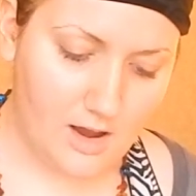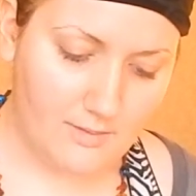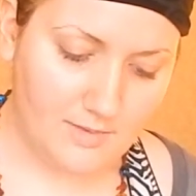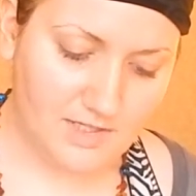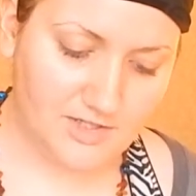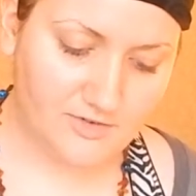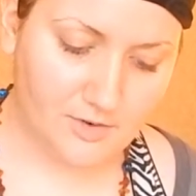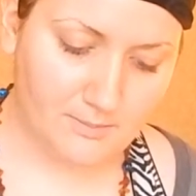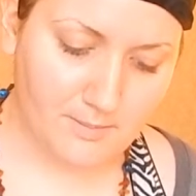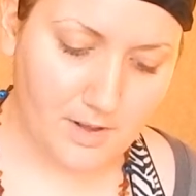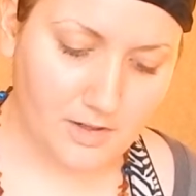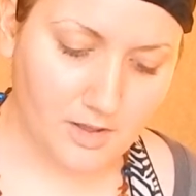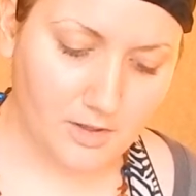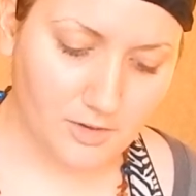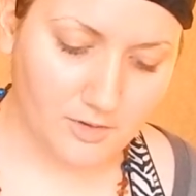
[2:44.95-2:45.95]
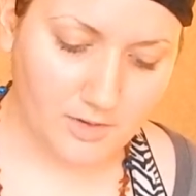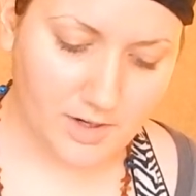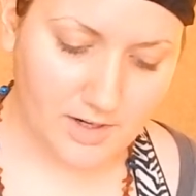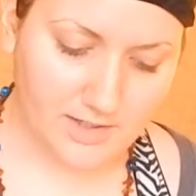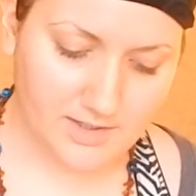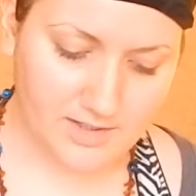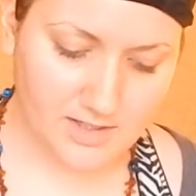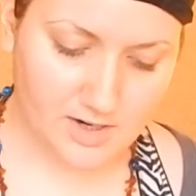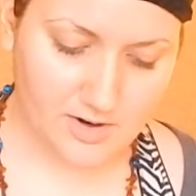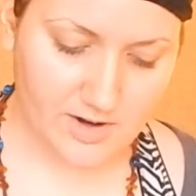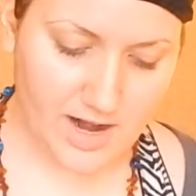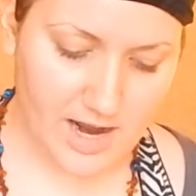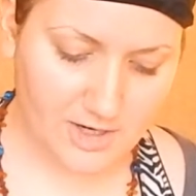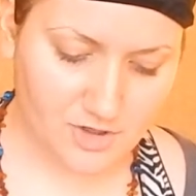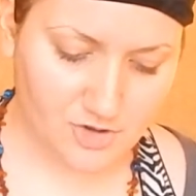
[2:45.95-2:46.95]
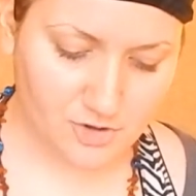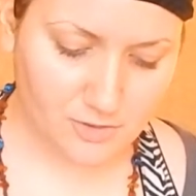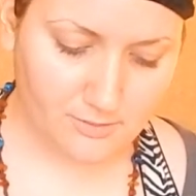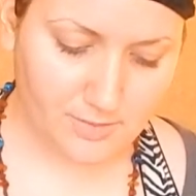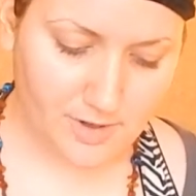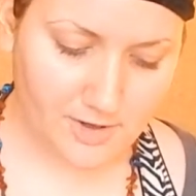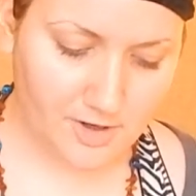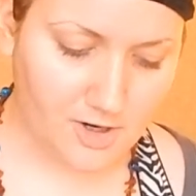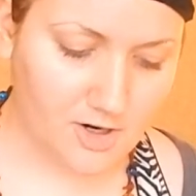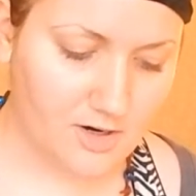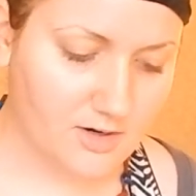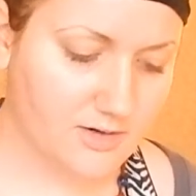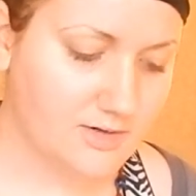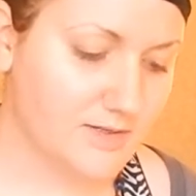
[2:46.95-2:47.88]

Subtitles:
It's from Melaleuca. It's their natural butter,